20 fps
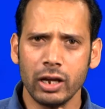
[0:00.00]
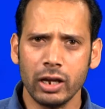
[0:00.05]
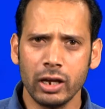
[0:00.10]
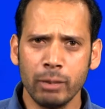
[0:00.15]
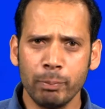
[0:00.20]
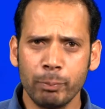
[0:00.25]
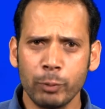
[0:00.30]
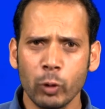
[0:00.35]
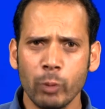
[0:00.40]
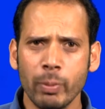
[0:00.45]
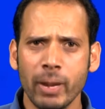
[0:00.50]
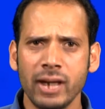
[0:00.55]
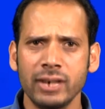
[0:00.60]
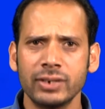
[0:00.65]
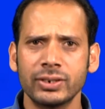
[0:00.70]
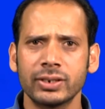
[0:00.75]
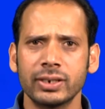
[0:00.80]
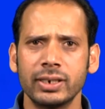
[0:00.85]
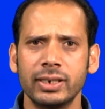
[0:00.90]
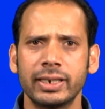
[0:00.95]

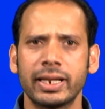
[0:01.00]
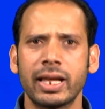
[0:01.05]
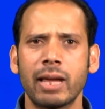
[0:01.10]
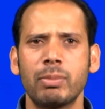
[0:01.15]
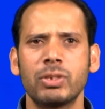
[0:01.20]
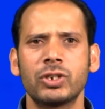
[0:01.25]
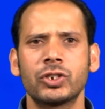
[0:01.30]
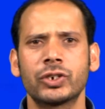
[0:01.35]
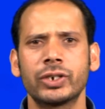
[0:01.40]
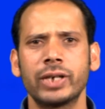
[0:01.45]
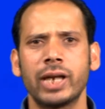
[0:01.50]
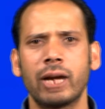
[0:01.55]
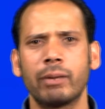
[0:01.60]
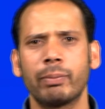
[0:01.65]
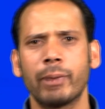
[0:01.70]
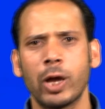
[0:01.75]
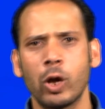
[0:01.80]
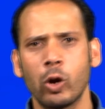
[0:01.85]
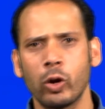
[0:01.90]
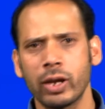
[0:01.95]
Improvements in chemistry and
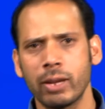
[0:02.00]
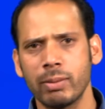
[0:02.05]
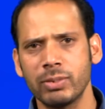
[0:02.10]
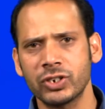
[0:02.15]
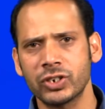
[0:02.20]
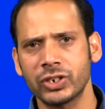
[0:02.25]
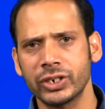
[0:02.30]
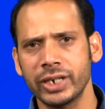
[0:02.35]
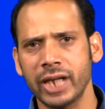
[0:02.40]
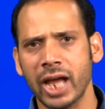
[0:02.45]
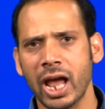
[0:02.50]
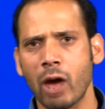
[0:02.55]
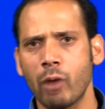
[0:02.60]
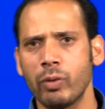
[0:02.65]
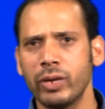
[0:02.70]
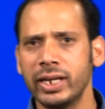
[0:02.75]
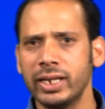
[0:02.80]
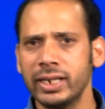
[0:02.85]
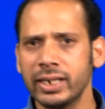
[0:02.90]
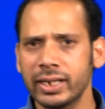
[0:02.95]
biochemistry have
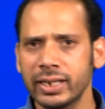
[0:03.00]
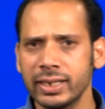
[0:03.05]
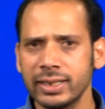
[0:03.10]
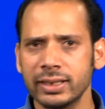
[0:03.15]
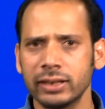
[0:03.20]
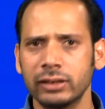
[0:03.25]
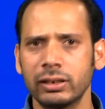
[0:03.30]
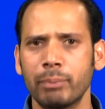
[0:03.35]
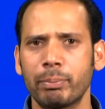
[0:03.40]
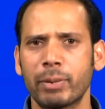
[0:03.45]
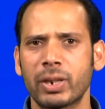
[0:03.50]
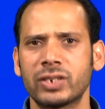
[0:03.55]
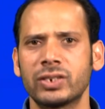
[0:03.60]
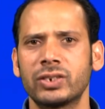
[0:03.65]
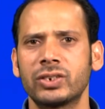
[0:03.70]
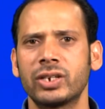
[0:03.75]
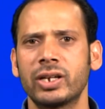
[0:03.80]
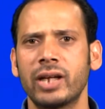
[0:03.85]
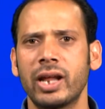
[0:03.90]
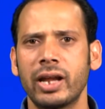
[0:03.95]
increased the
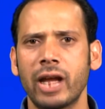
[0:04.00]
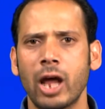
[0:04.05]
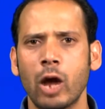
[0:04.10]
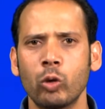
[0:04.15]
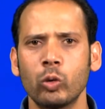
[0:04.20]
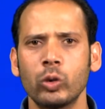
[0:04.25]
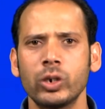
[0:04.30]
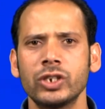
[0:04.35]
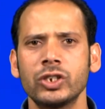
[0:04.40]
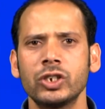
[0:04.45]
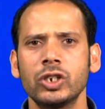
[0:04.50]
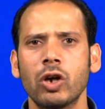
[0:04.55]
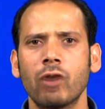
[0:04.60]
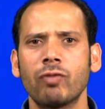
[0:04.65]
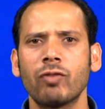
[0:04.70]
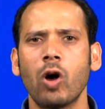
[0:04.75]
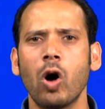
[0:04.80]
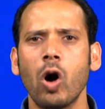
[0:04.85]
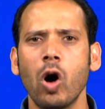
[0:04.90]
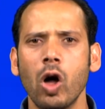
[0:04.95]
precision and accuracy
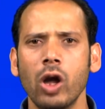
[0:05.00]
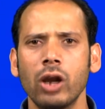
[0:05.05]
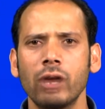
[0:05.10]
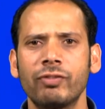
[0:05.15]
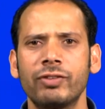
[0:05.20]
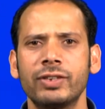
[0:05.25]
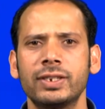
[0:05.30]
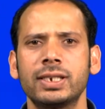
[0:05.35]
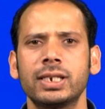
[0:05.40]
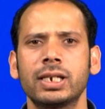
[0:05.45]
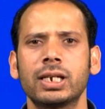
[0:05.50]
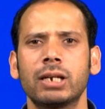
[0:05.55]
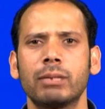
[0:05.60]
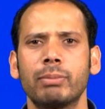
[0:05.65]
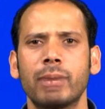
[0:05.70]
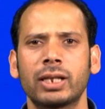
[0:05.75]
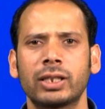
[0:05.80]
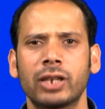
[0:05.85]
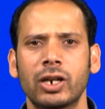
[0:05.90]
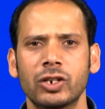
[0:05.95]
of all physical
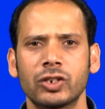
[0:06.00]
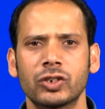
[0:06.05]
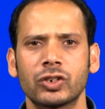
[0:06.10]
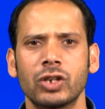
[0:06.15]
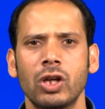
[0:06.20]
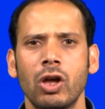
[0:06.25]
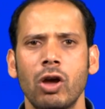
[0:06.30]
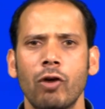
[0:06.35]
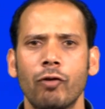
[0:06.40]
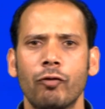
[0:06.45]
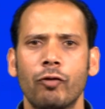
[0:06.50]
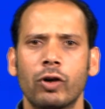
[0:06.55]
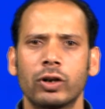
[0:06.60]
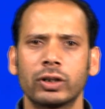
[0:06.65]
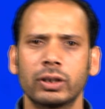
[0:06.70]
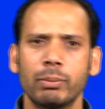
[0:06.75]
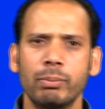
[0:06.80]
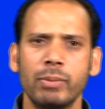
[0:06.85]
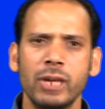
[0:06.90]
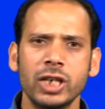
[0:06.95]
methods for
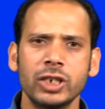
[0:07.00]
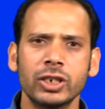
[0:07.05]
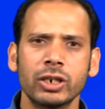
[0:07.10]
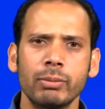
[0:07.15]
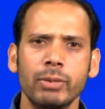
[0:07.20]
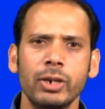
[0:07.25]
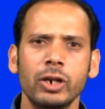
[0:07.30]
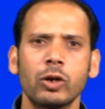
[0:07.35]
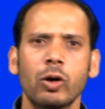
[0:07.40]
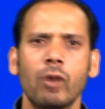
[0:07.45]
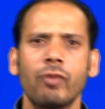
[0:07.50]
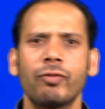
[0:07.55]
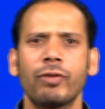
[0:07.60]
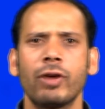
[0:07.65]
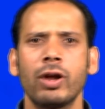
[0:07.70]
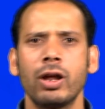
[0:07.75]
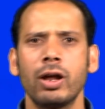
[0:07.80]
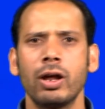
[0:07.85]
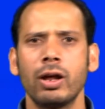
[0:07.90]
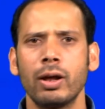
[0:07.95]
the measurement of
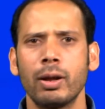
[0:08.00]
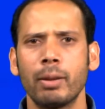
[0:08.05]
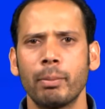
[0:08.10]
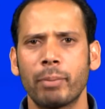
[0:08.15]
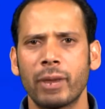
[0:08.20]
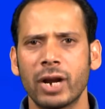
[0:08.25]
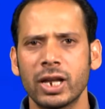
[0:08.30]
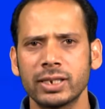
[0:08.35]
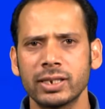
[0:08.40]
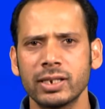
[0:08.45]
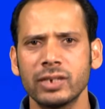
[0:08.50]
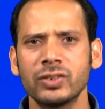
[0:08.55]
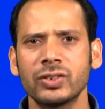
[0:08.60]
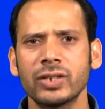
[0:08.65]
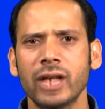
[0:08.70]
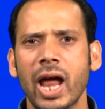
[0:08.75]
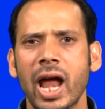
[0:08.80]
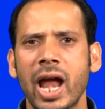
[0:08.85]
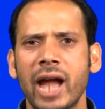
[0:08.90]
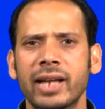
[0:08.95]
presence
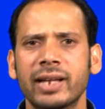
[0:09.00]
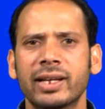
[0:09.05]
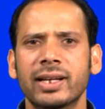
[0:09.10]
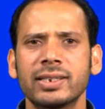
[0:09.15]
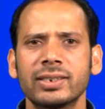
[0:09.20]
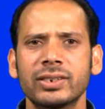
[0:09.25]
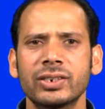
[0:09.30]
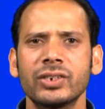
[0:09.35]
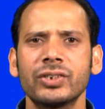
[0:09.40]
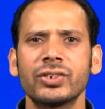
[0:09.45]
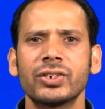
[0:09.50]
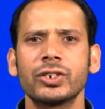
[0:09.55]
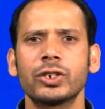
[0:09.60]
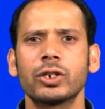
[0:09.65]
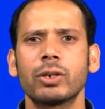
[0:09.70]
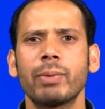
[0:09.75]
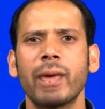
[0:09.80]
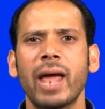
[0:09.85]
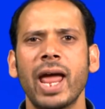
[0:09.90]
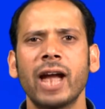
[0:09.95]
and
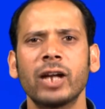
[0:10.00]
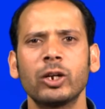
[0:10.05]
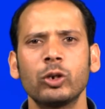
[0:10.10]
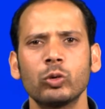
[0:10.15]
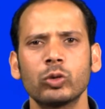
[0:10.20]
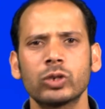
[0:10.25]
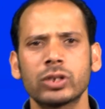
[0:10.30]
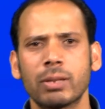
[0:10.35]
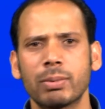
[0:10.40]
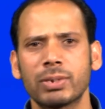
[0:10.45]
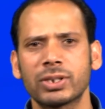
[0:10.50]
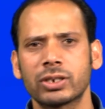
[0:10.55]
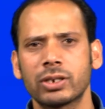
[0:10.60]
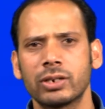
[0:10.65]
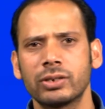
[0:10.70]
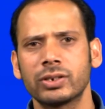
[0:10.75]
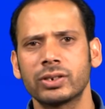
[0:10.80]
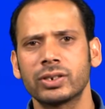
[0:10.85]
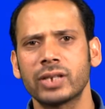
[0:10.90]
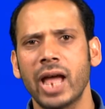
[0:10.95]
concentration of active
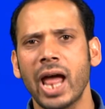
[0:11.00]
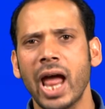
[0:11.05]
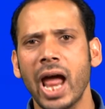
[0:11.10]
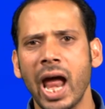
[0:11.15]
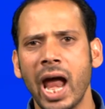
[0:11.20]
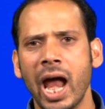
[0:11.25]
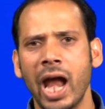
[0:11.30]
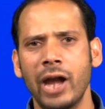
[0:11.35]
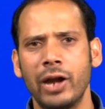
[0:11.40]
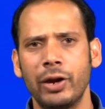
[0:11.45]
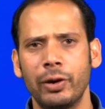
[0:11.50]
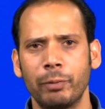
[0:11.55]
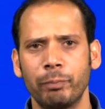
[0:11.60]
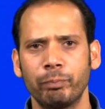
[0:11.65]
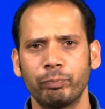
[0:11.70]
substances and